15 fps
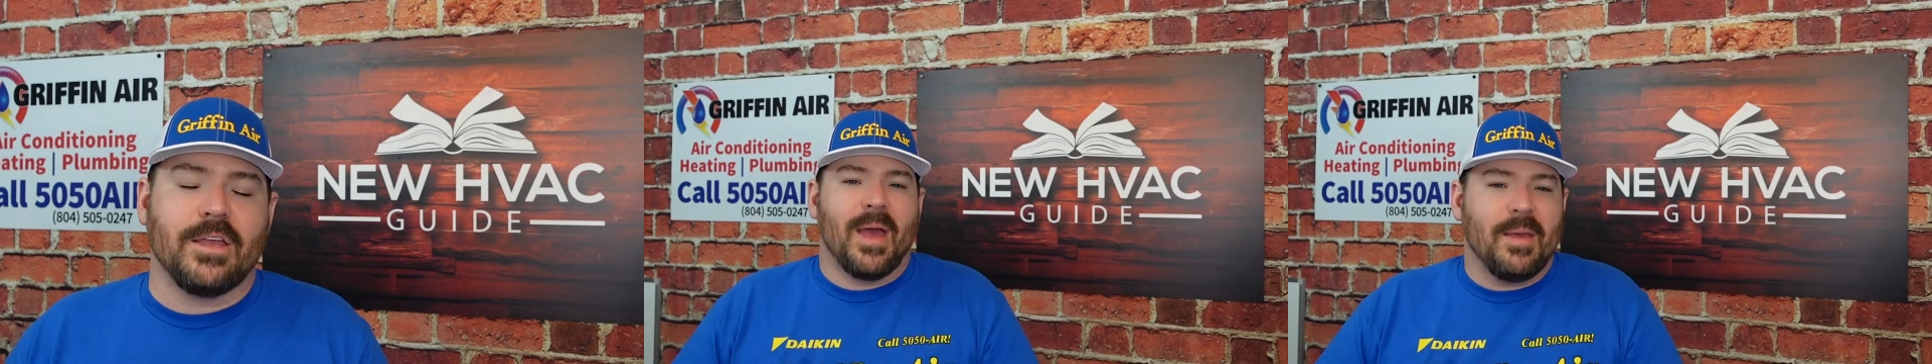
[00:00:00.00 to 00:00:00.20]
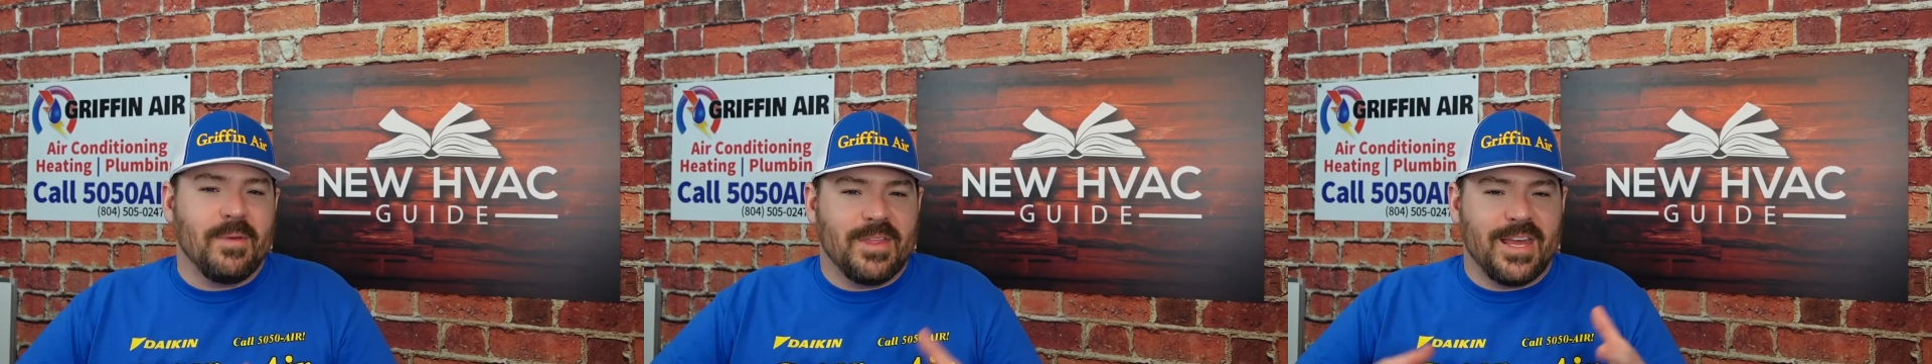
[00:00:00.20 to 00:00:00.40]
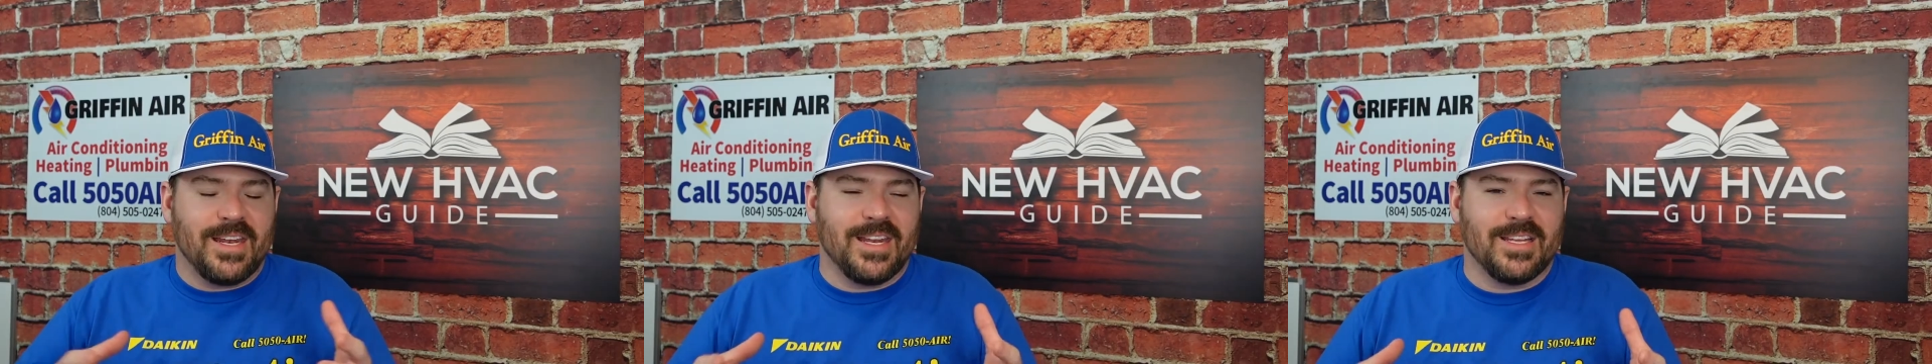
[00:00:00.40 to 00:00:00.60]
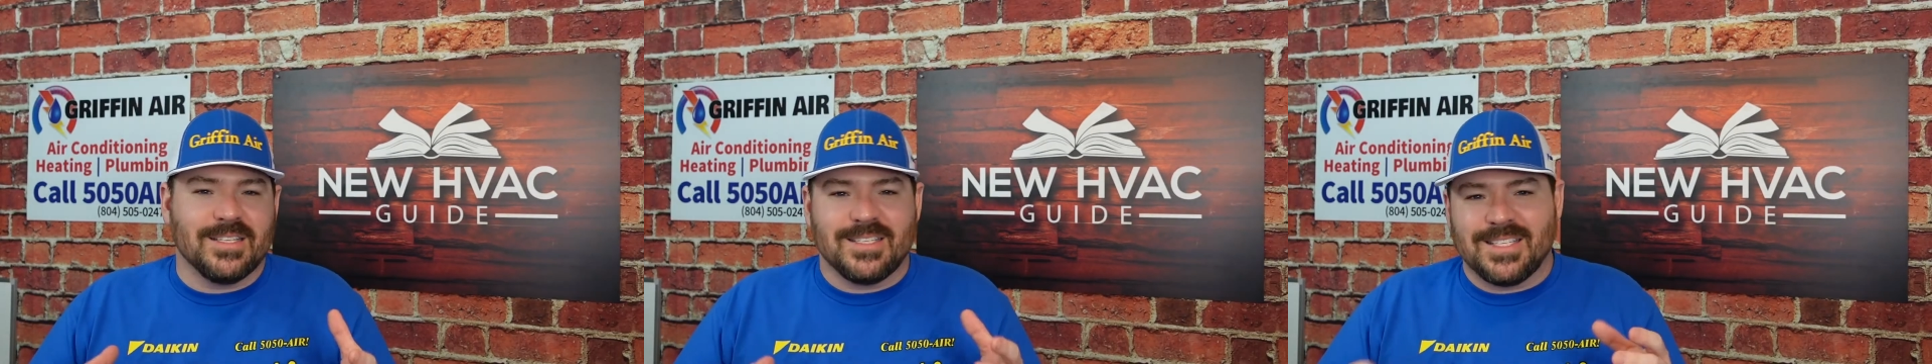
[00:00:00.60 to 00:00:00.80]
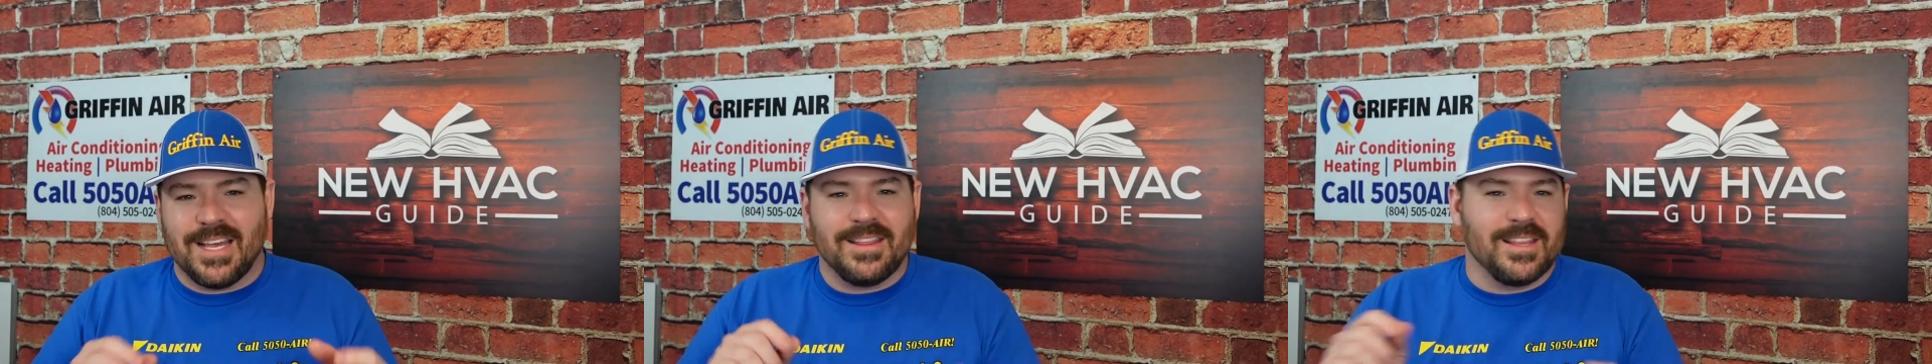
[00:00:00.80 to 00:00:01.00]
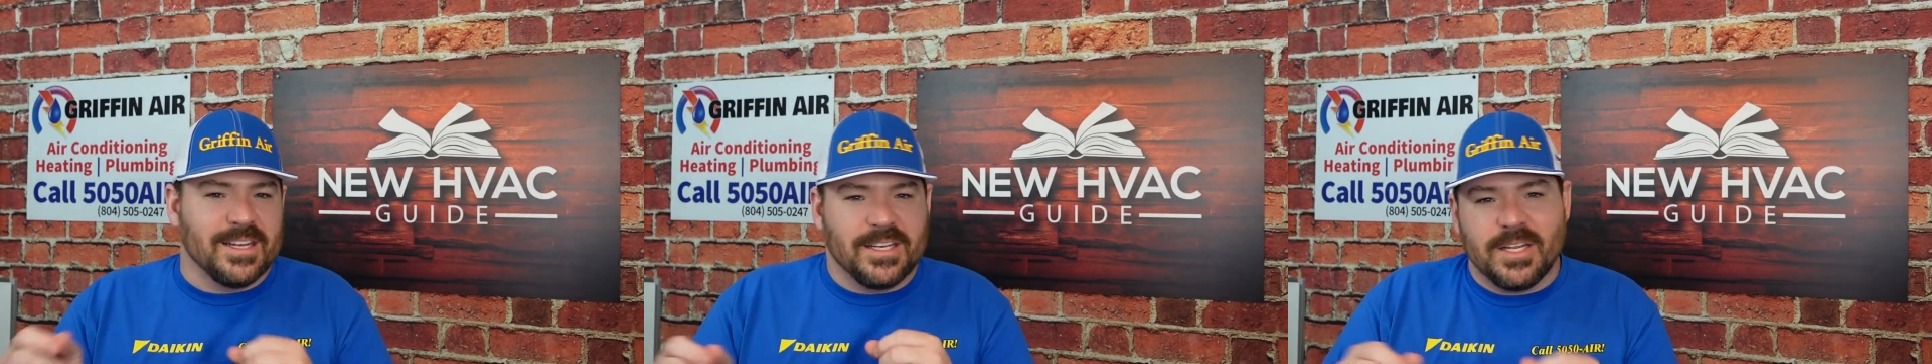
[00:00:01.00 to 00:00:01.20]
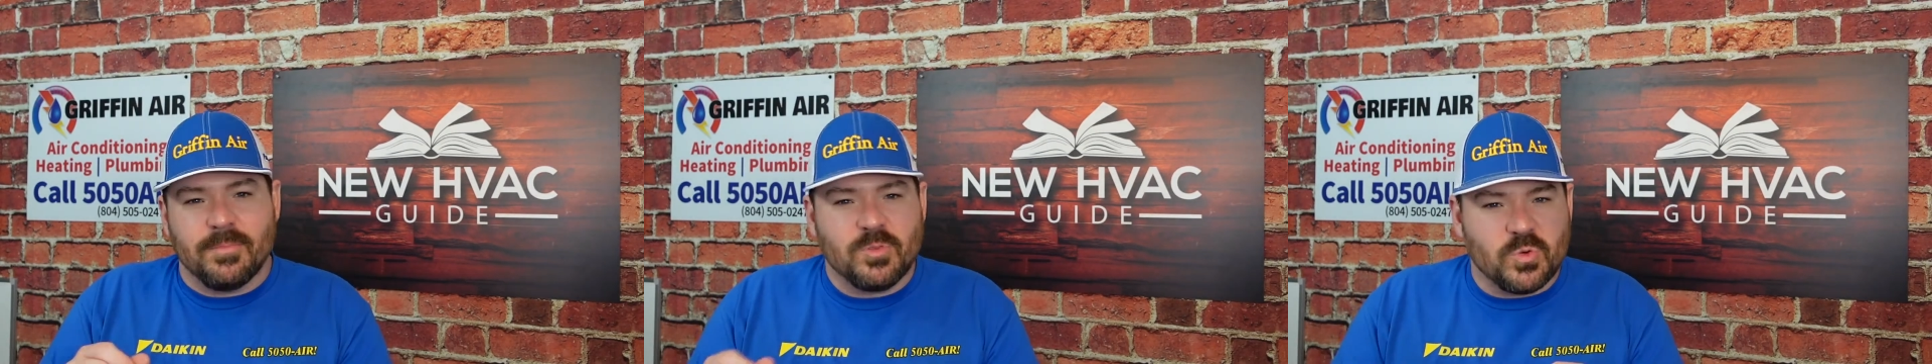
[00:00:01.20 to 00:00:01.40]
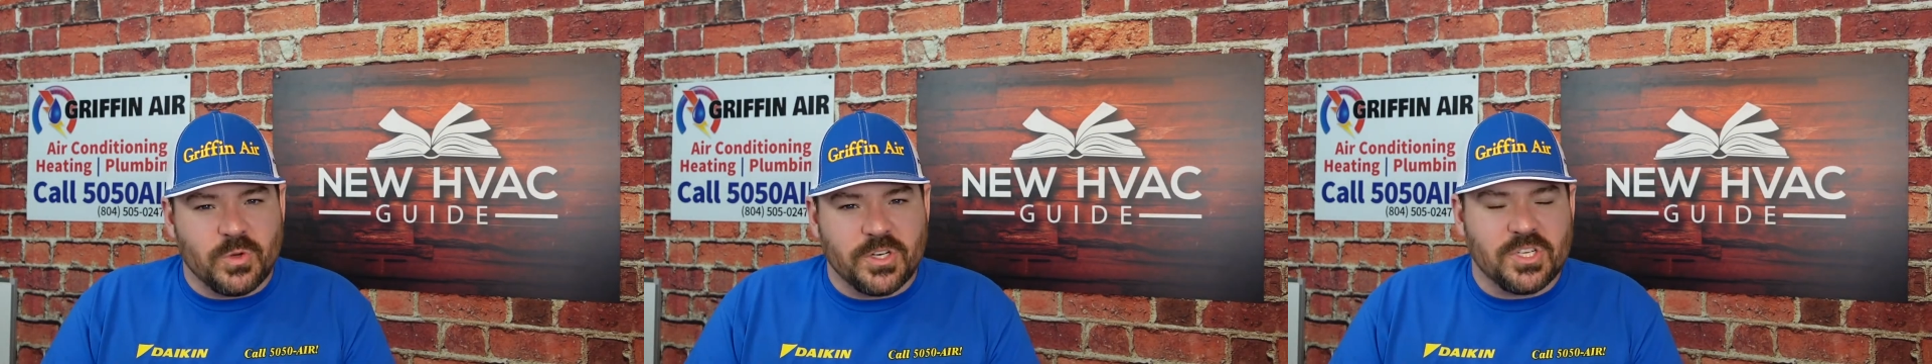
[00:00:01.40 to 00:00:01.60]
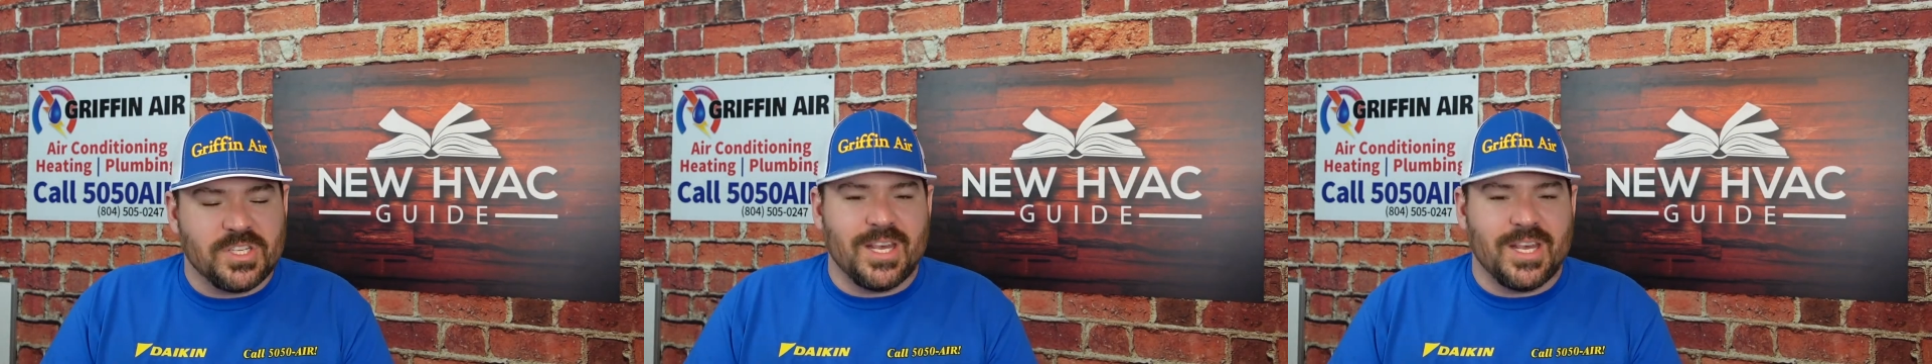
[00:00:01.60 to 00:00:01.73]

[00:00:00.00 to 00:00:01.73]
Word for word: Maybe they didn't set the dip switch